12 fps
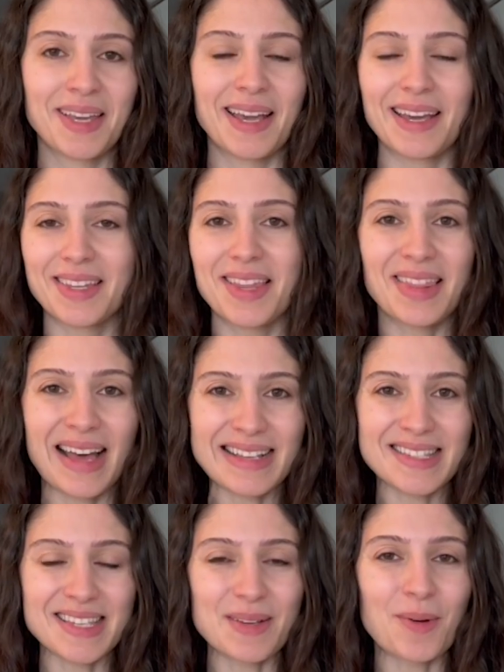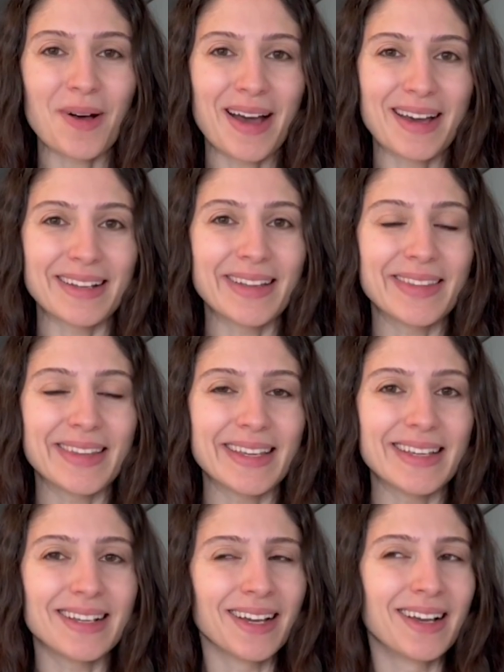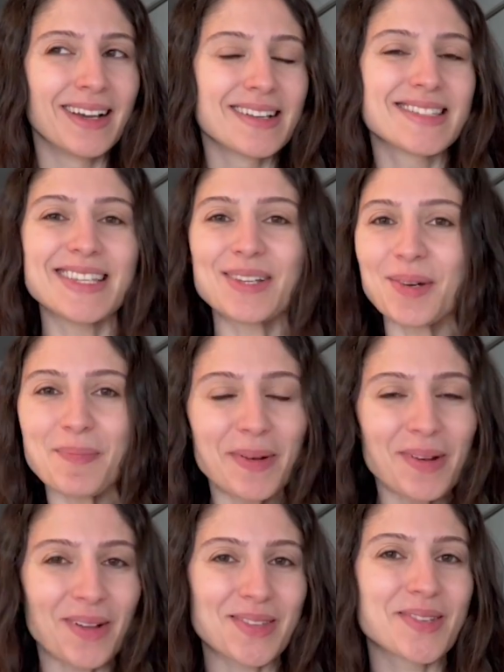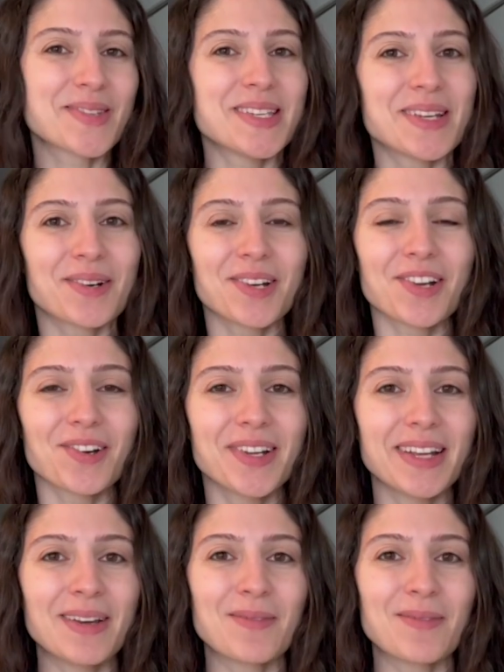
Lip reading: And then lastly, we'll add in the secret but not so secret ingredient,